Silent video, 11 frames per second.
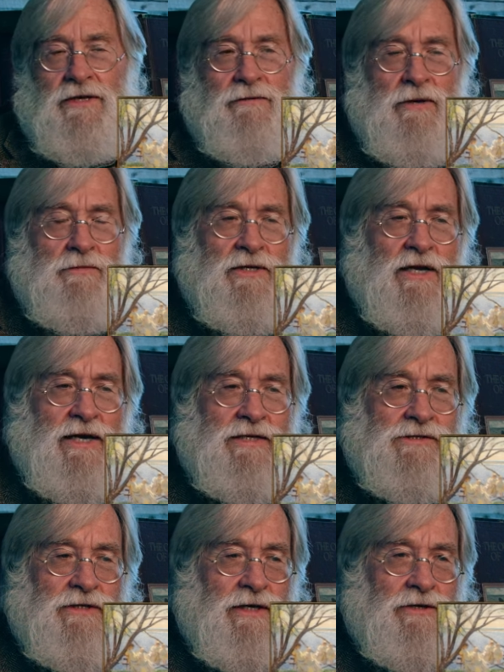I think maybe the
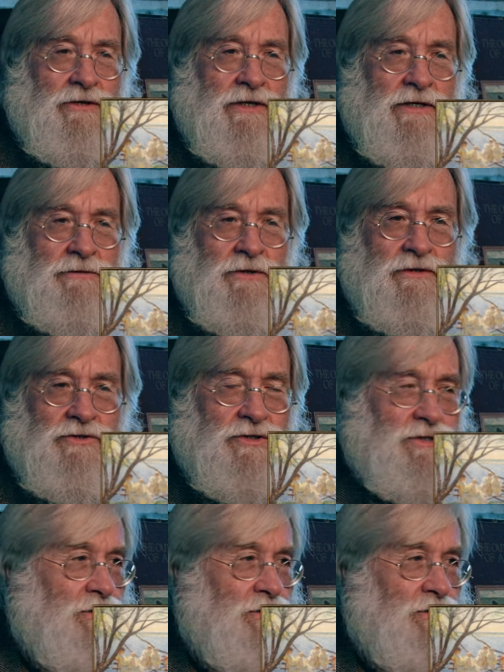last thing I could end with is just